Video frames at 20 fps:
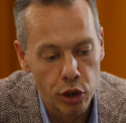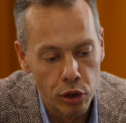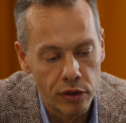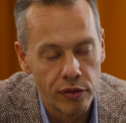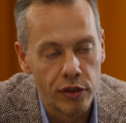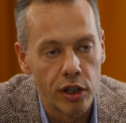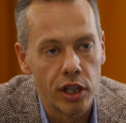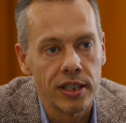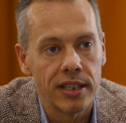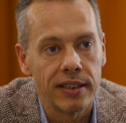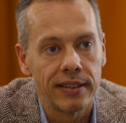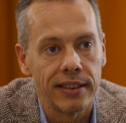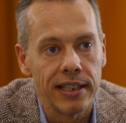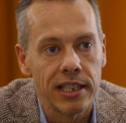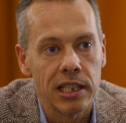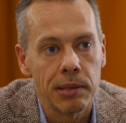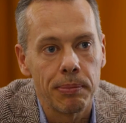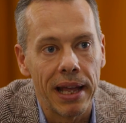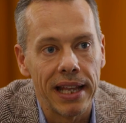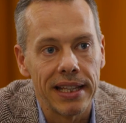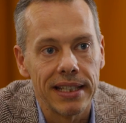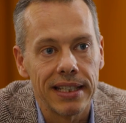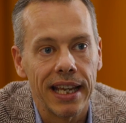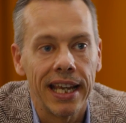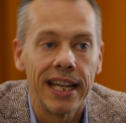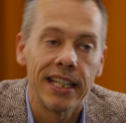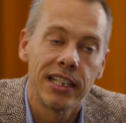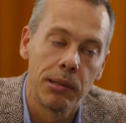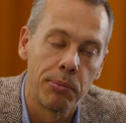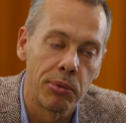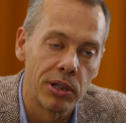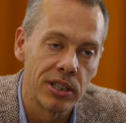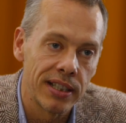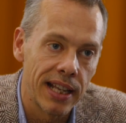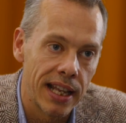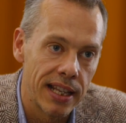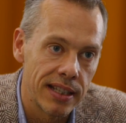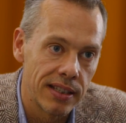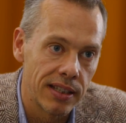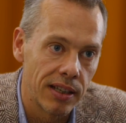university spends
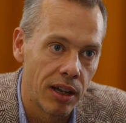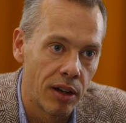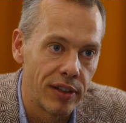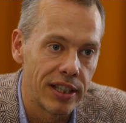80%